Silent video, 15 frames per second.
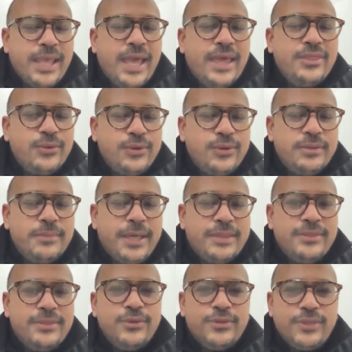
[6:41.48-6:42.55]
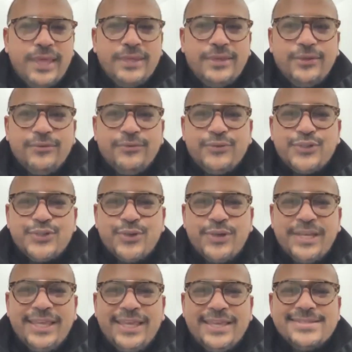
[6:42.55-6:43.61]
Hey, Thornhill Matthew, thank you for
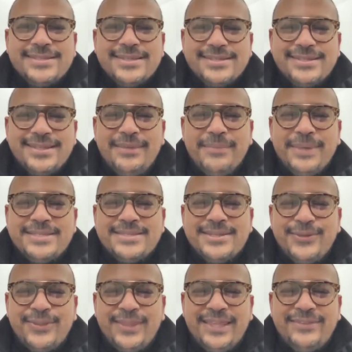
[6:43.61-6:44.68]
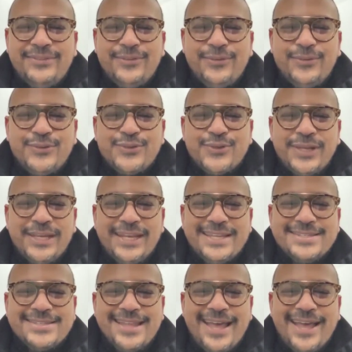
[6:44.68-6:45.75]
joining us. Tasneem, I see you there too, joined
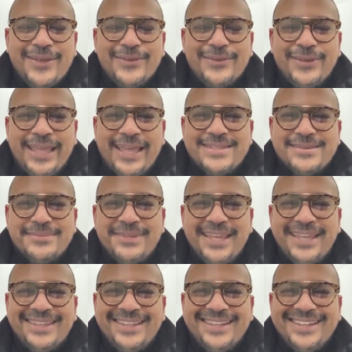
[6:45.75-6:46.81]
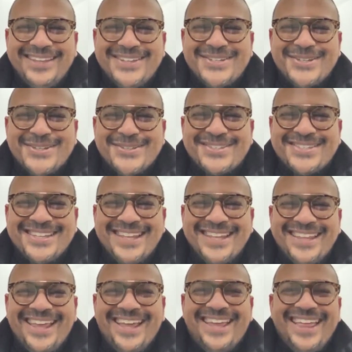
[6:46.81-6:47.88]
us now. I had some technical issues.
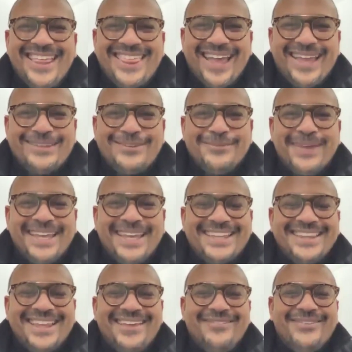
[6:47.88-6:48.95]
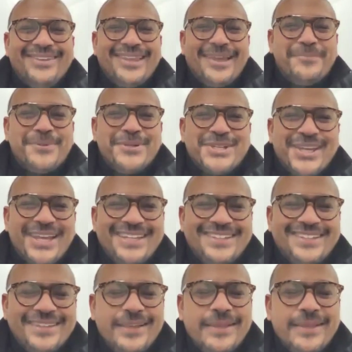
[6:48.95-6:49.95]
Thanks for making the effort, I appreciate it.